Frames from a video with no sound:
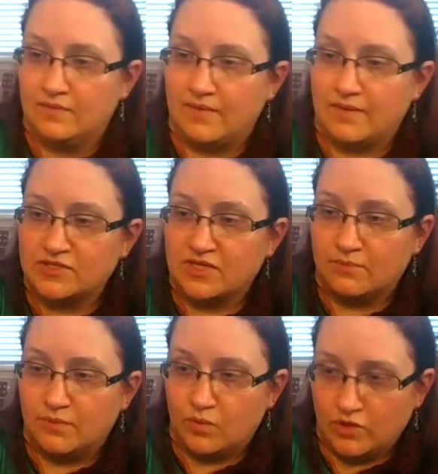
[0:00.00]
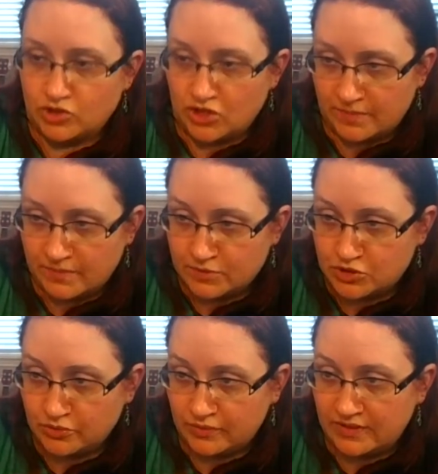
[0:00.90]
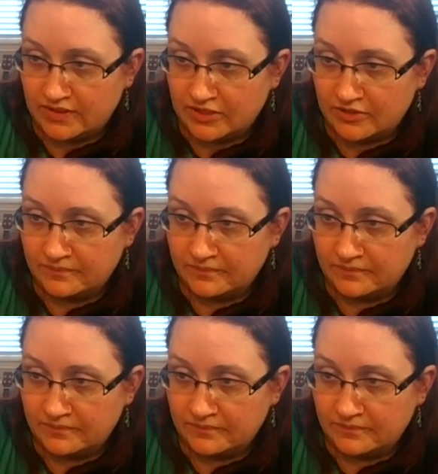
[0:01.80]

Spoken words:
I'm just going to put 1 drop of patchouli in here.